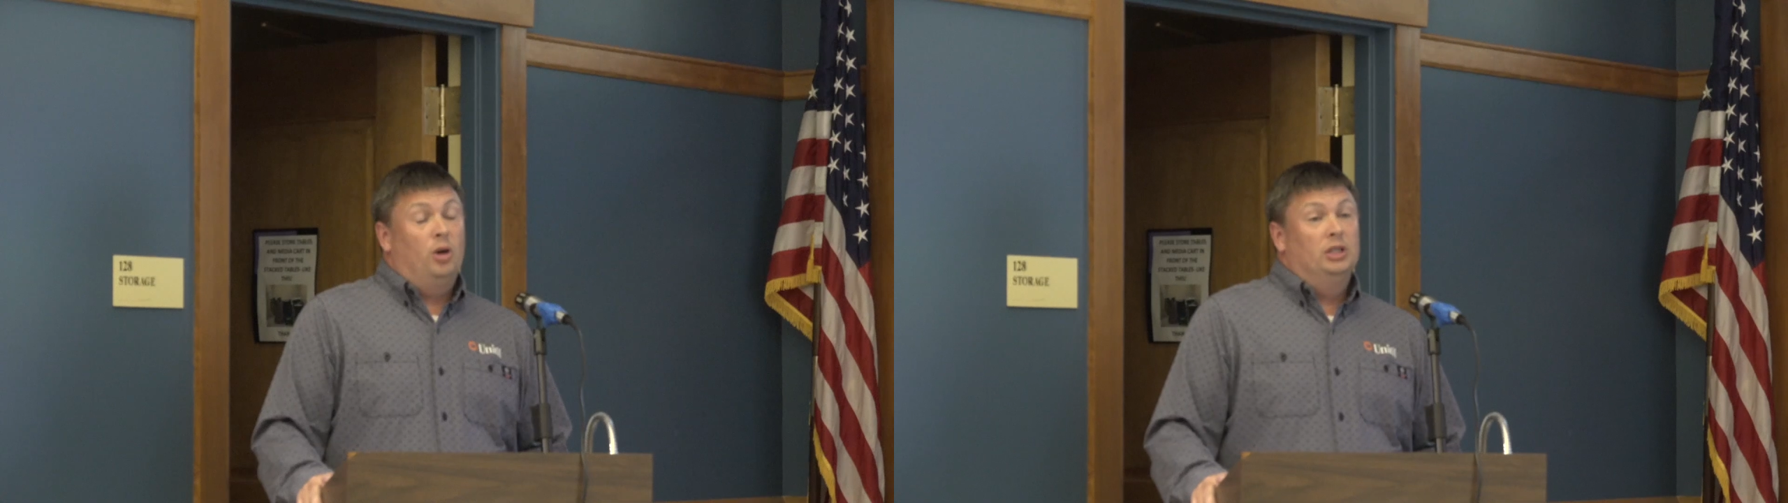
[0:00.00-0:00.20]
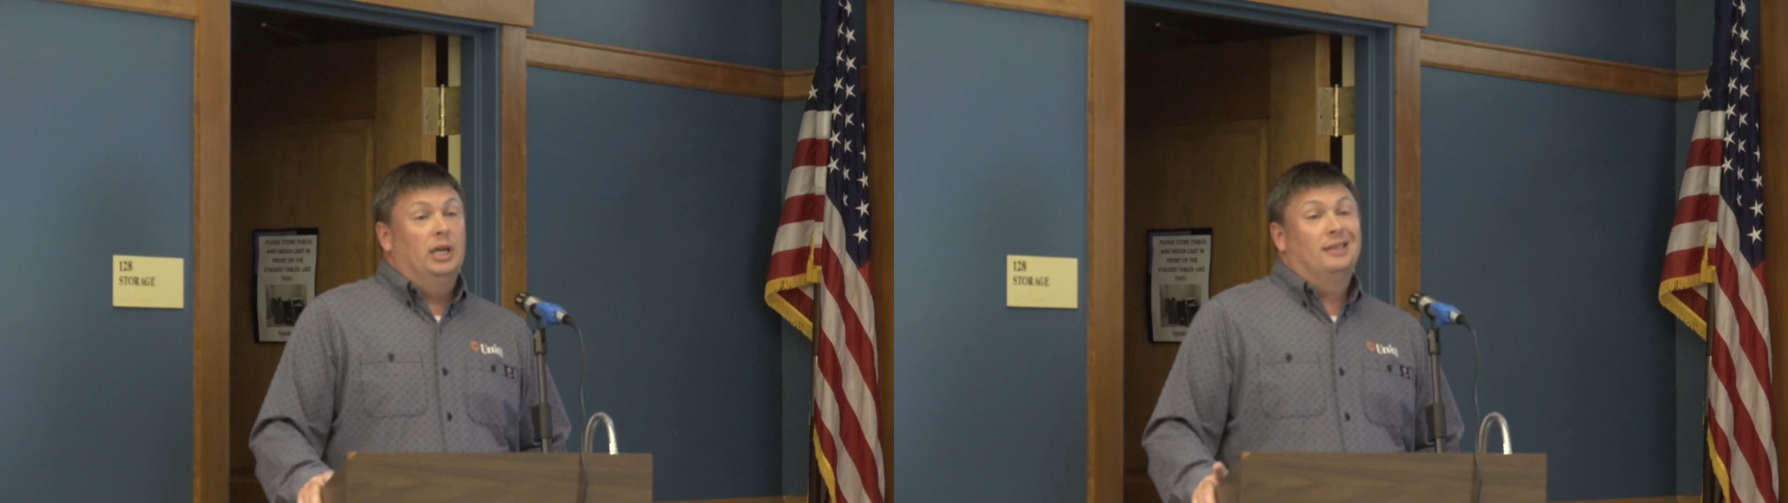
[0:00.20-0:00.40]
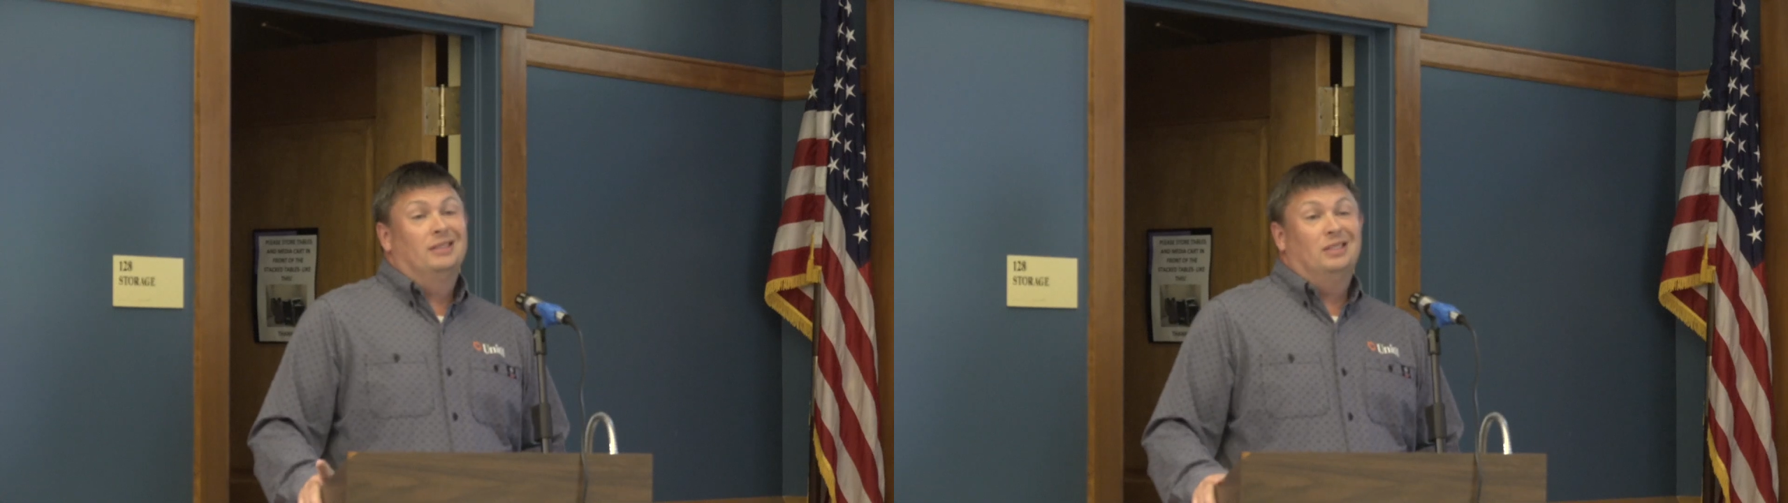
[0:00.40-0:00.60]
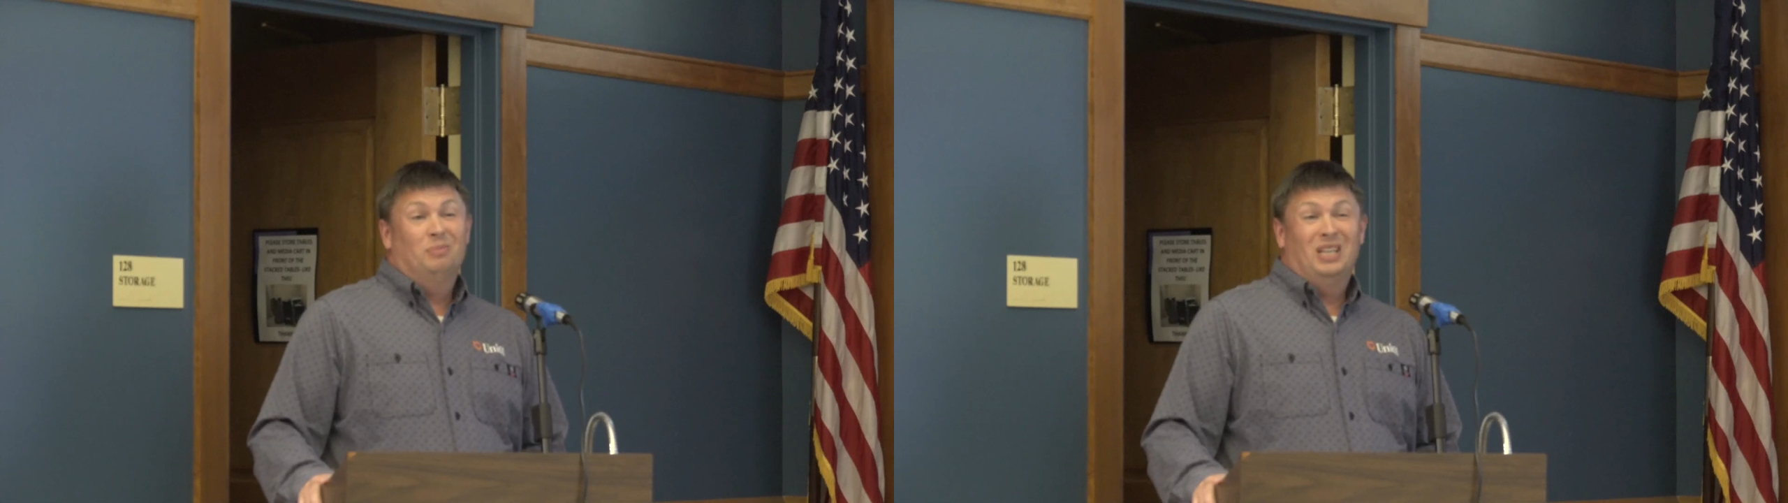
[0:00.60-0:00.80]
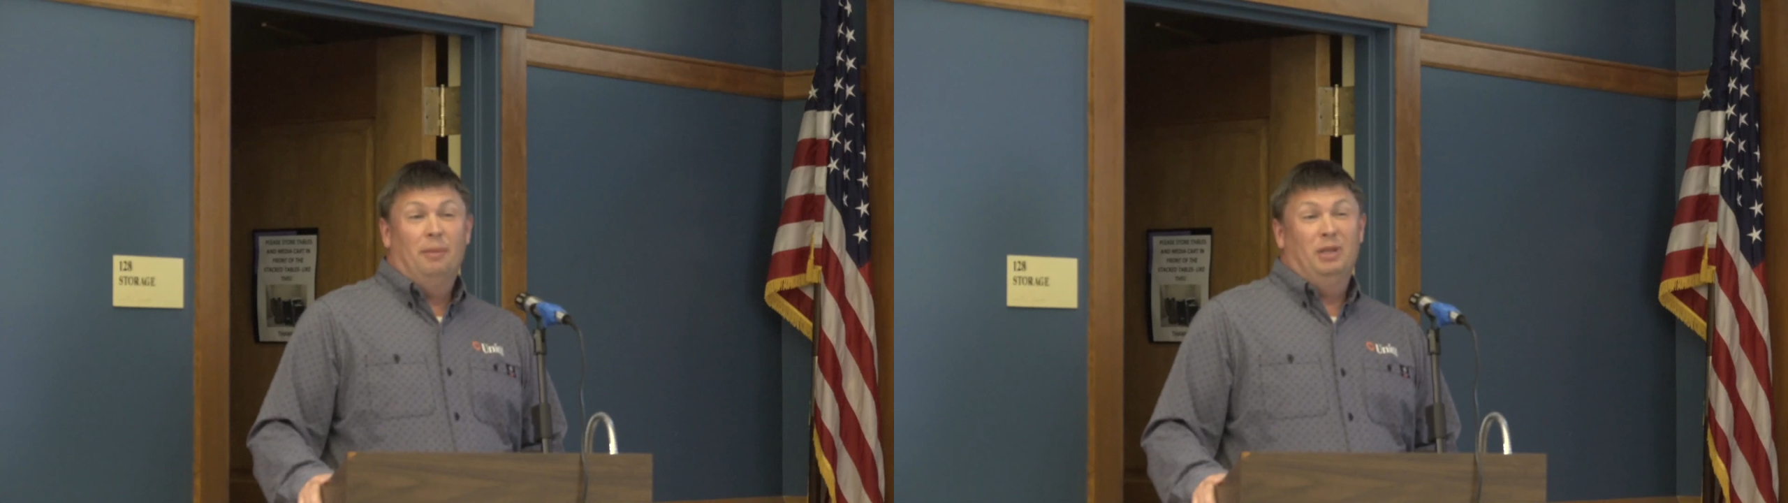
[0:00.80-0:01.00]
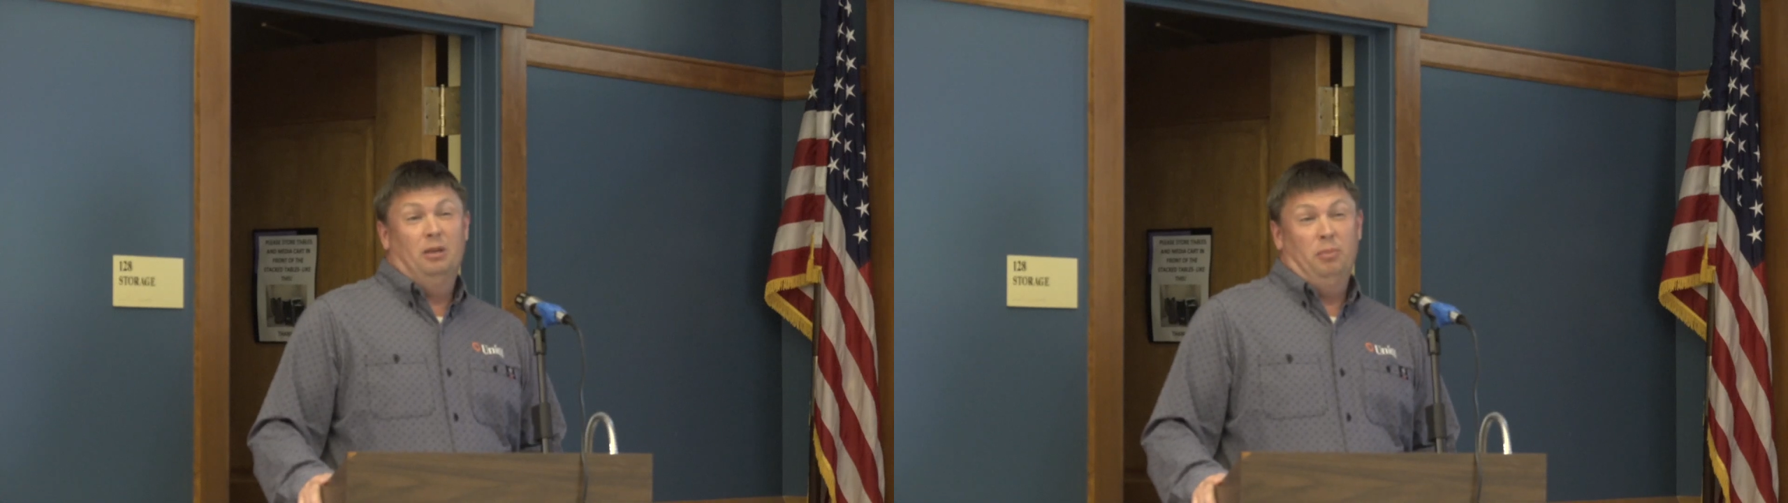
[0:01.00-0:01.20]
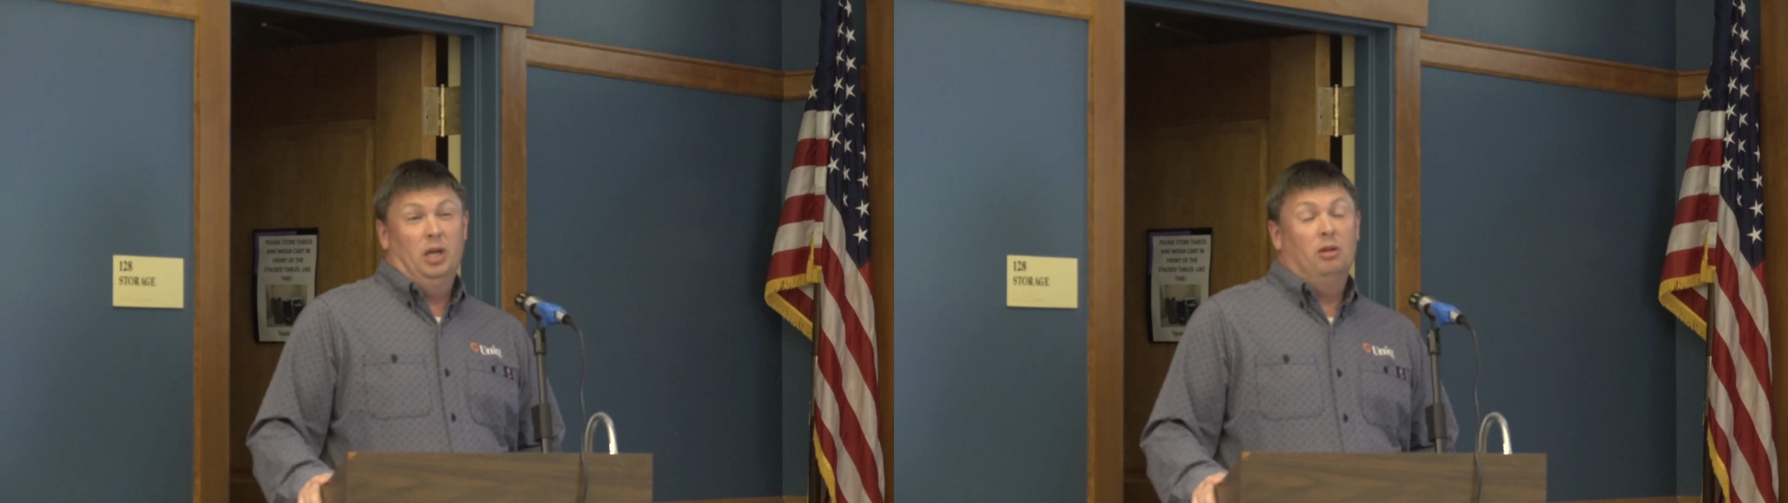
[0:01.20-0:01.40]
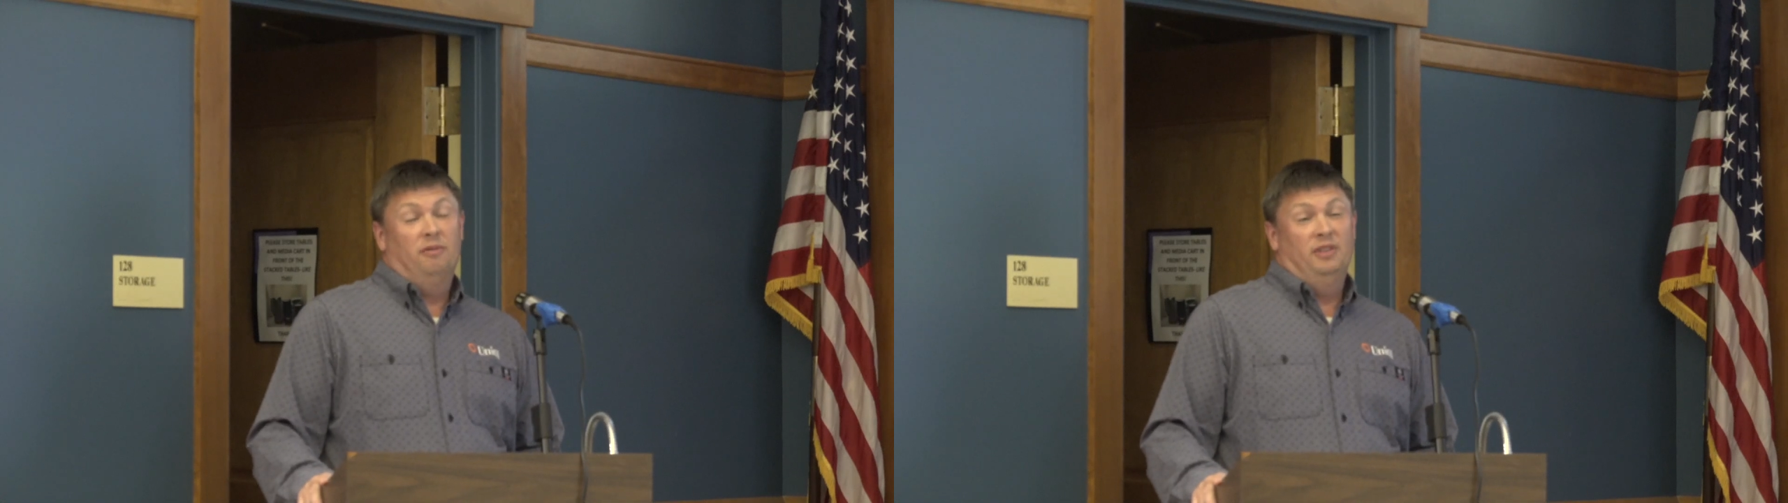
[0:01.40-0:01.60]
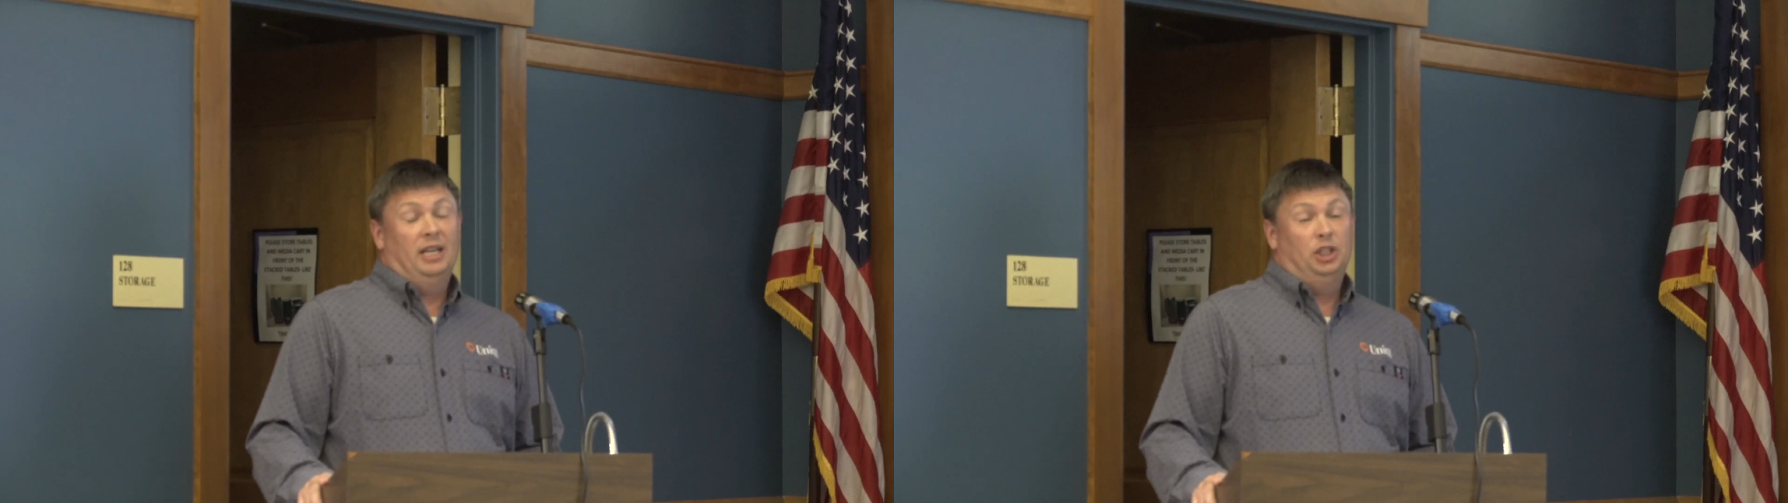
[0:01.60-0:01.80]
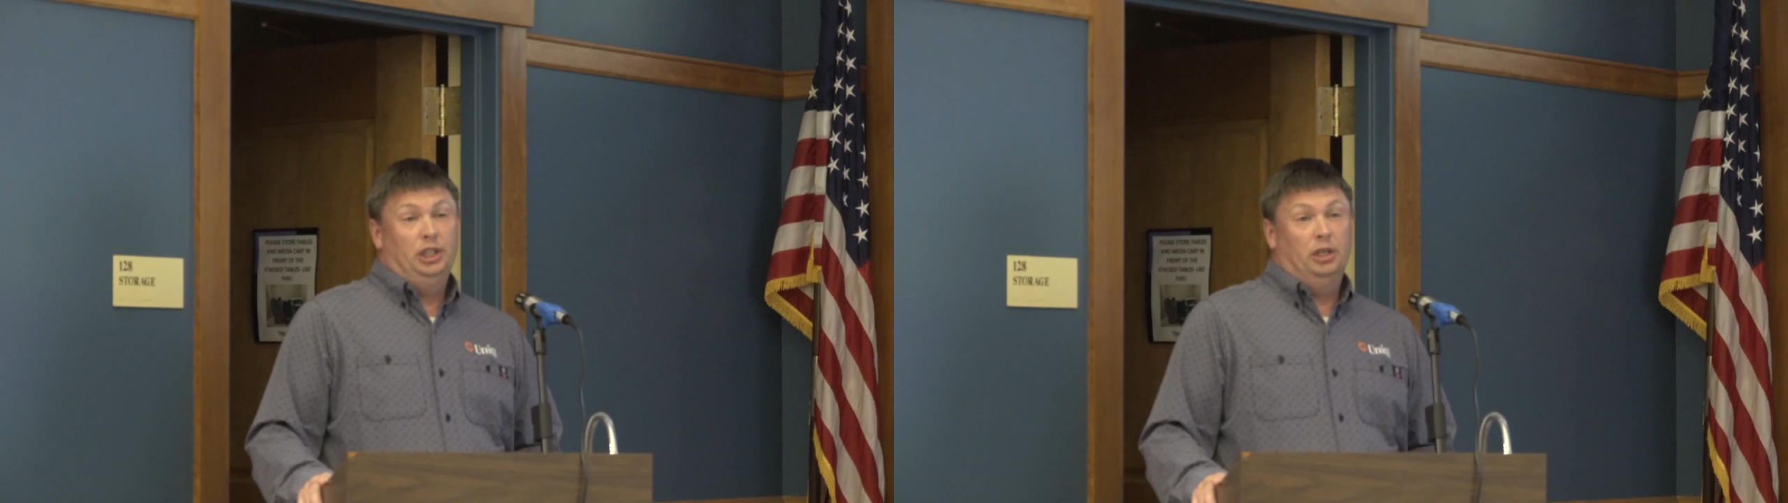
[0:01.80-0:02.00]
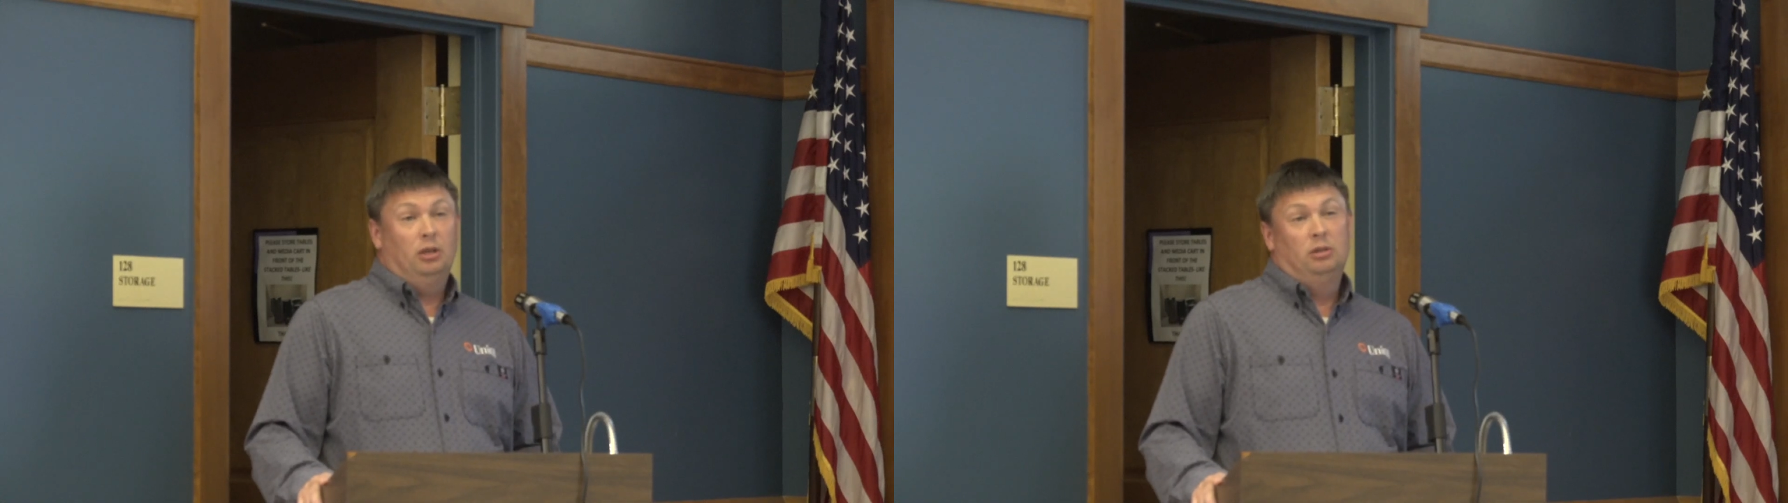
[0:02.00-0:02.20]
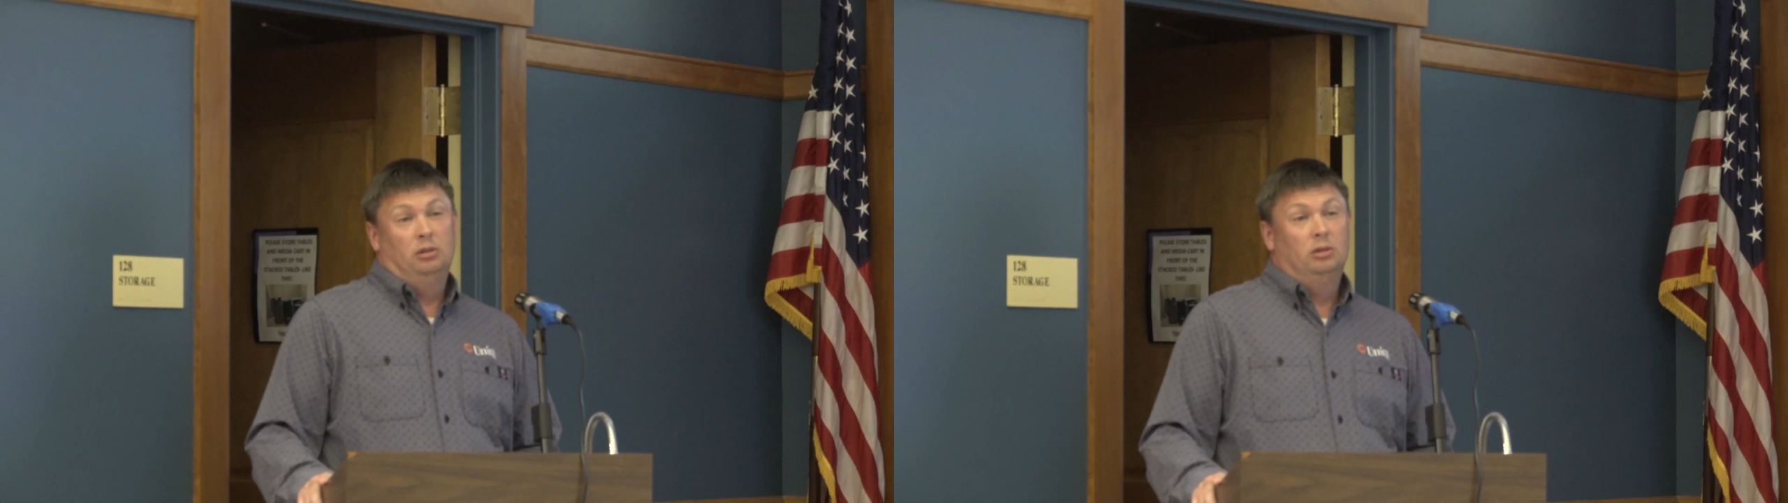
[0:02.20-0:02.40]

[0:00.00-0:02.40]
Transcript: project sometime in the middle of next year.